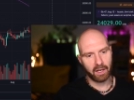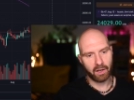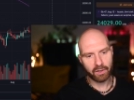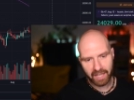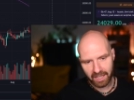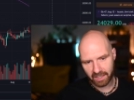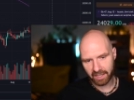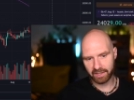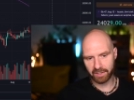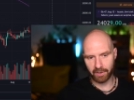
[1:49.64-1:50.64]
On the other
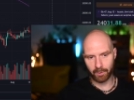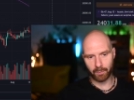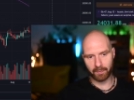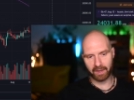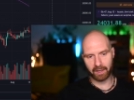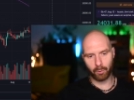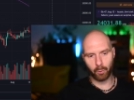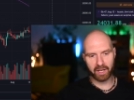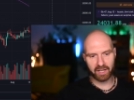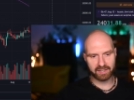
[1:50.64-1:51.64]
hand, though,
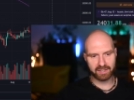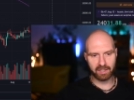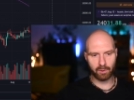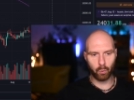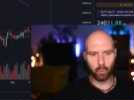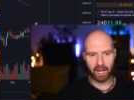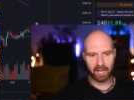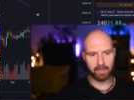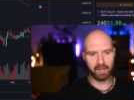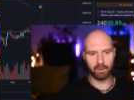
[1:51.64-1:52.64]
we are still way
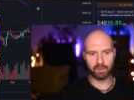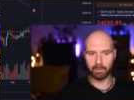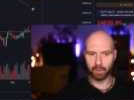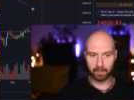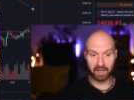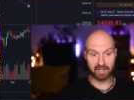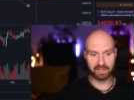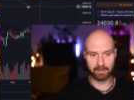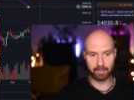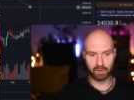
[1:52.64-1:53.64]
below the bull market
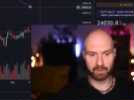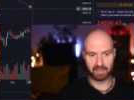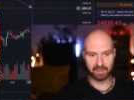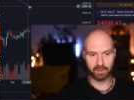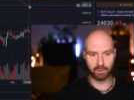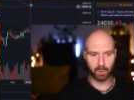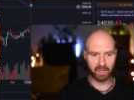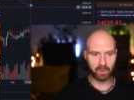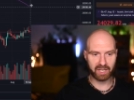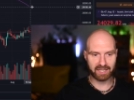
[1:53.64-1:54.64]
support band. So
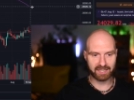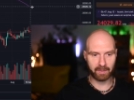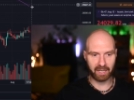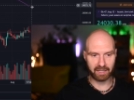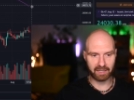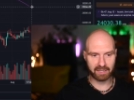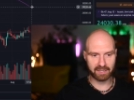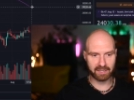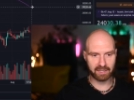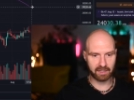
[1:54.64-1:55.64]
20 week SMA, that's
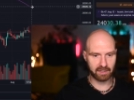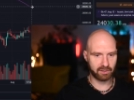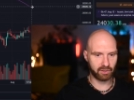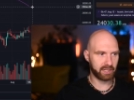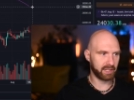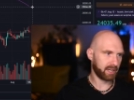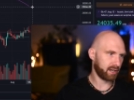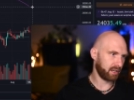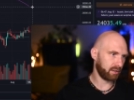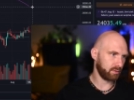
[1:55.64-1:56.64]
still trending
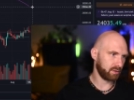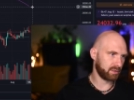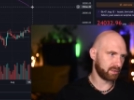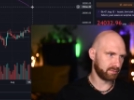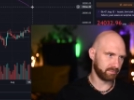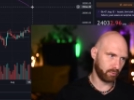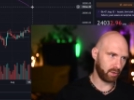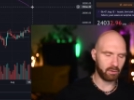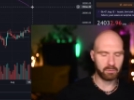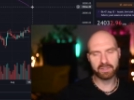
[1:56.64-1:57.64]
around, well,
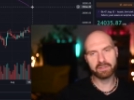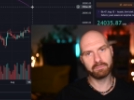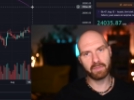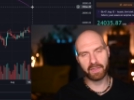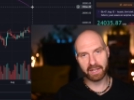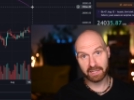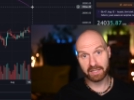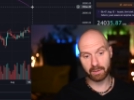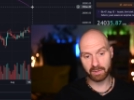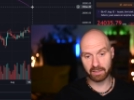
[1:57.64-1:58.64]
almost
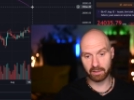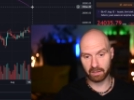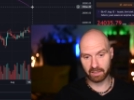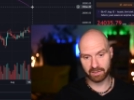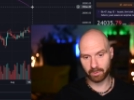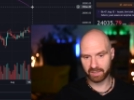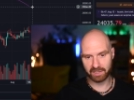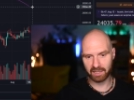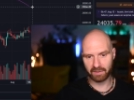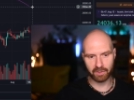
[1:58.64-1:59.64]
$30,000. So we
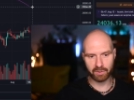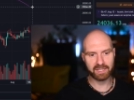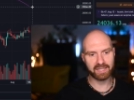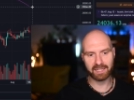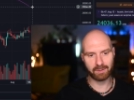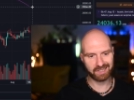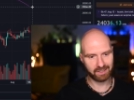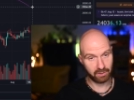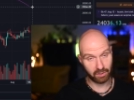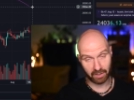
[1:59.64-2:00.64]
still have good
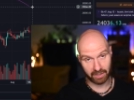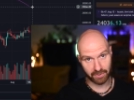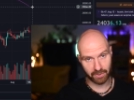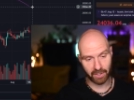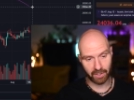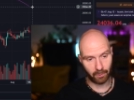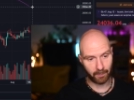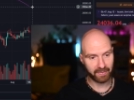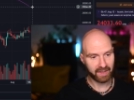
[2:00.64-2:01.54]
$6,000 to go.